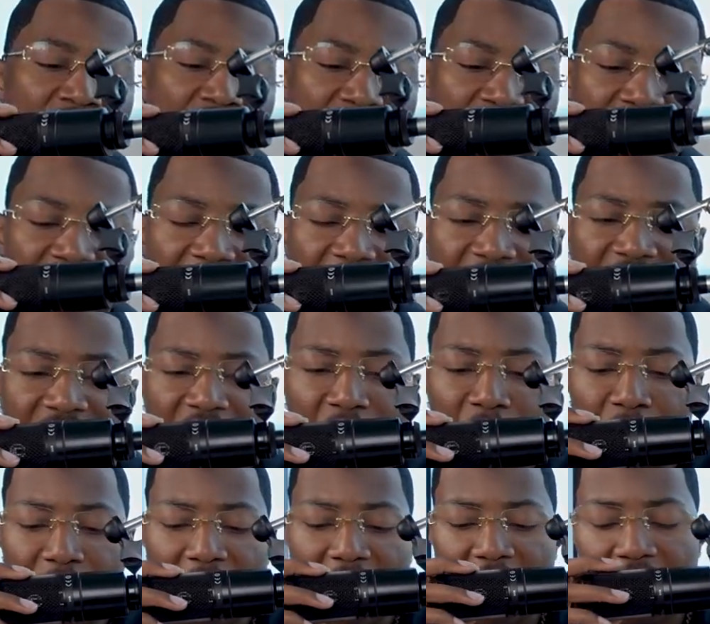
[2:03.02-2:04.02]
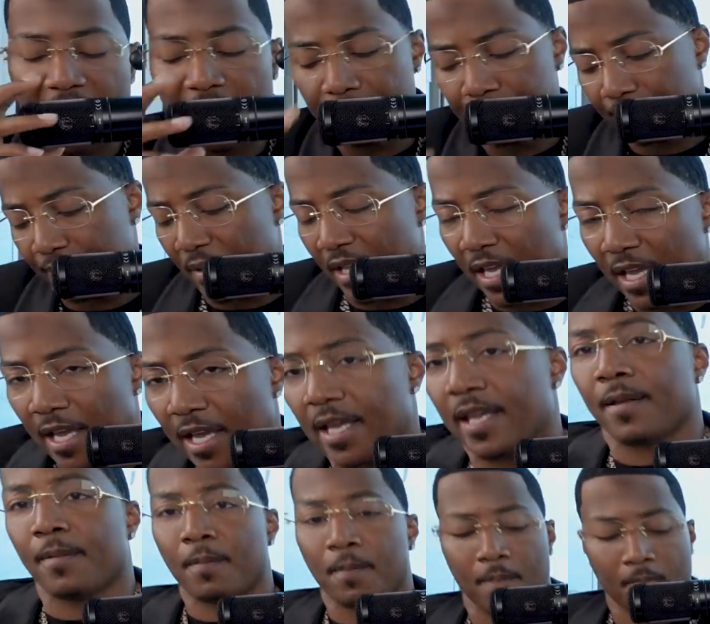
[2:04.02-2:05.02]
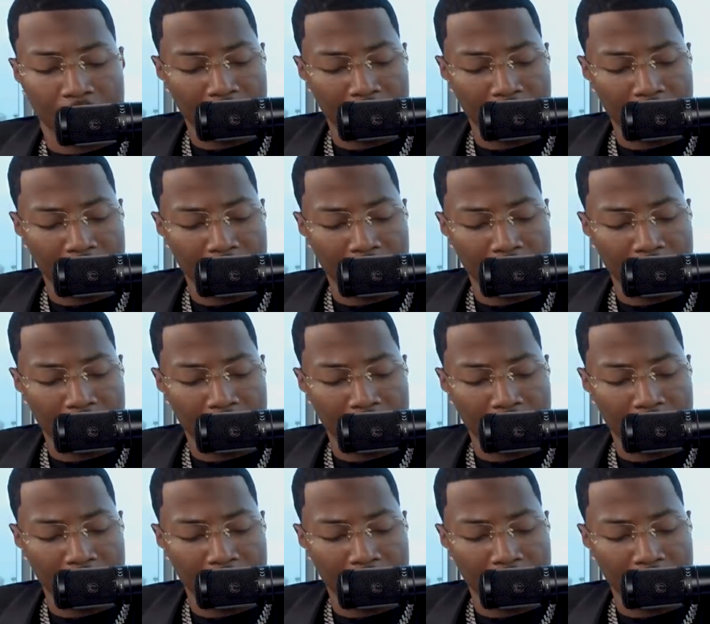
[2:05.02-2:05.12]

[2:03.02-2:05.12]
to get to the bag. And